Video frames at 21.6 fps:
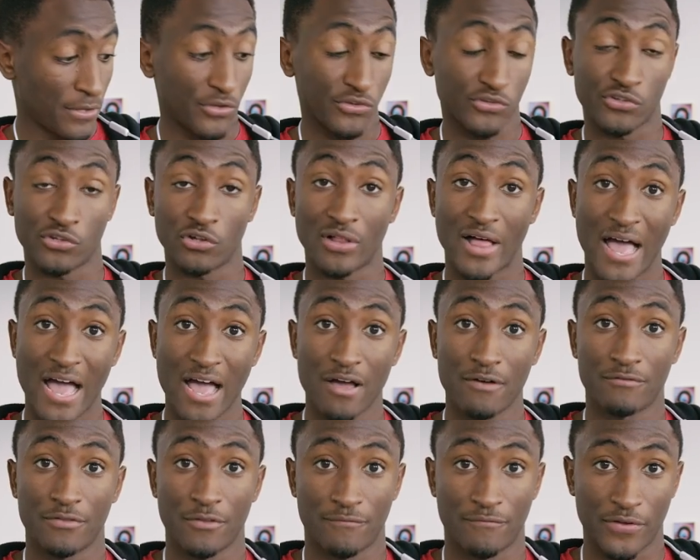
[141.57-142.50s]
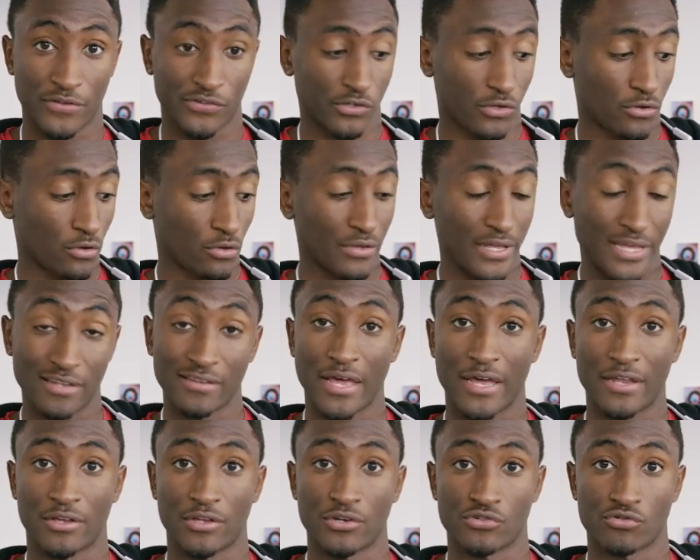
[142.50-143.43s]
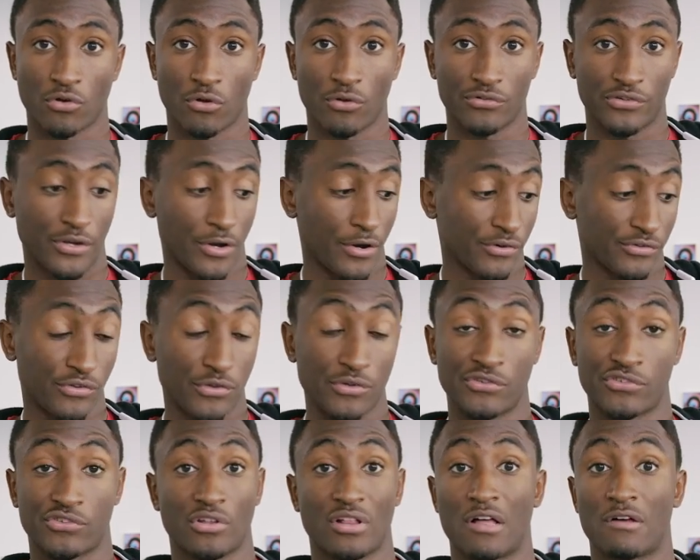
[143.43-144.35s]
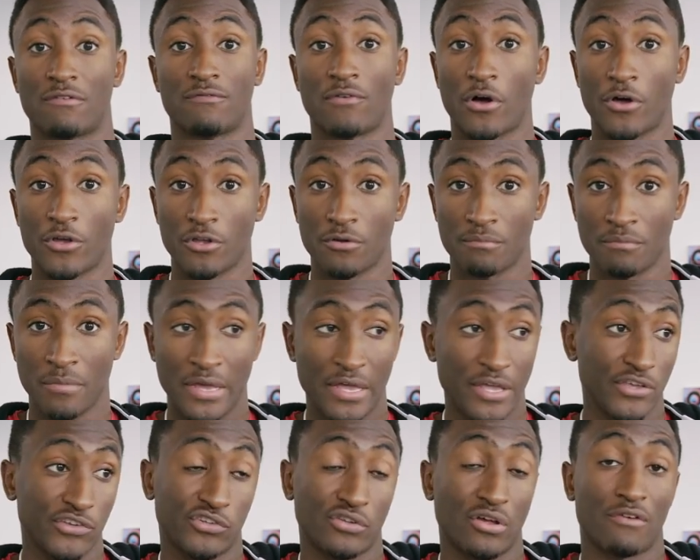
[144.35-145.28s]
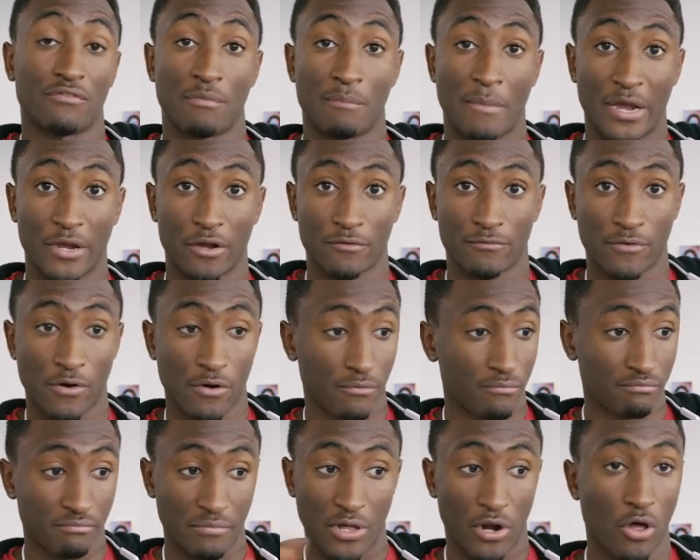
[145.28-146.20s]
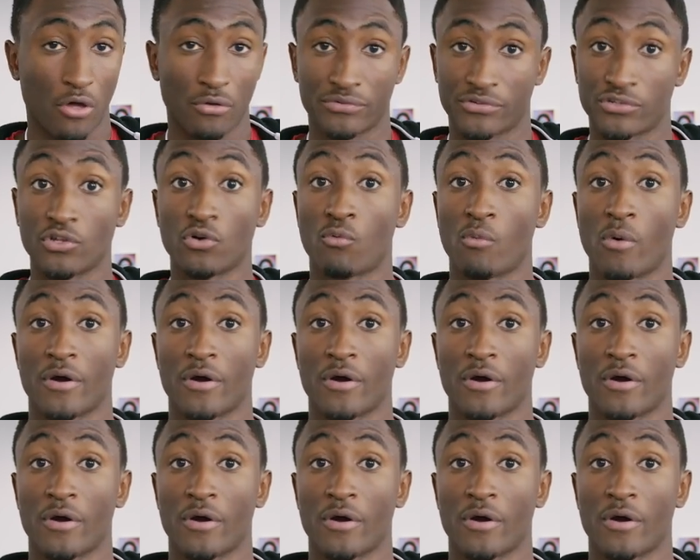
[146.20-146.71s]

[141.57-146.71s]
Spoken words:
you still have the physical inline controls here, so you still have volume, you still have a microphone, it all still